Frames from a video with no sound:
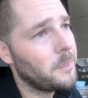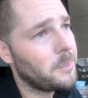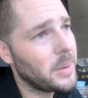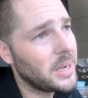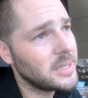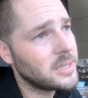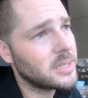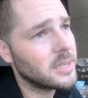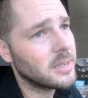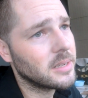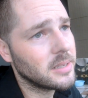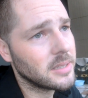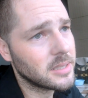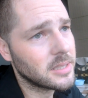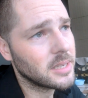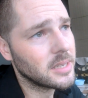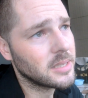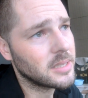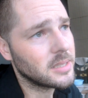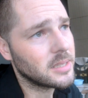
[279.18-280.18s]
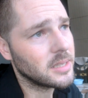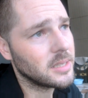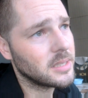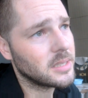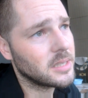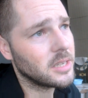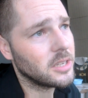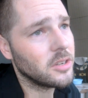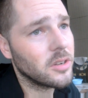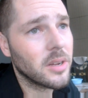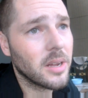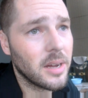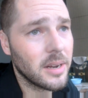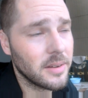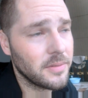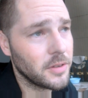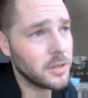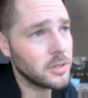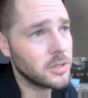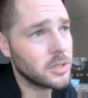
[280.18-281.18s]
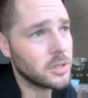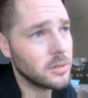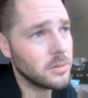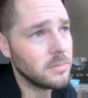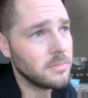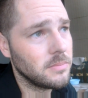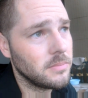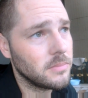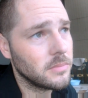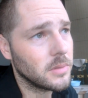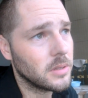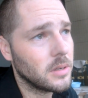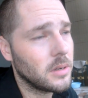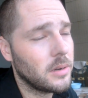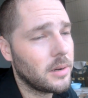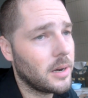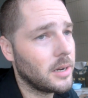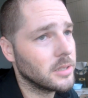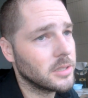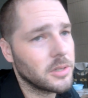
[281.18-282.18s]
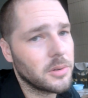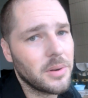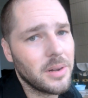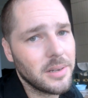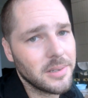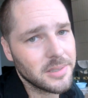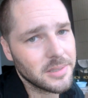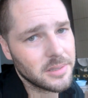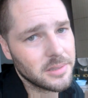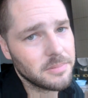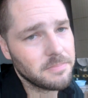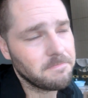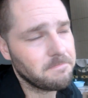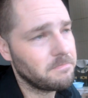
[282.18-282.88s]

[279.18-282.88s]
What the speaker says: basic necessities that you're kind of used to aren't around.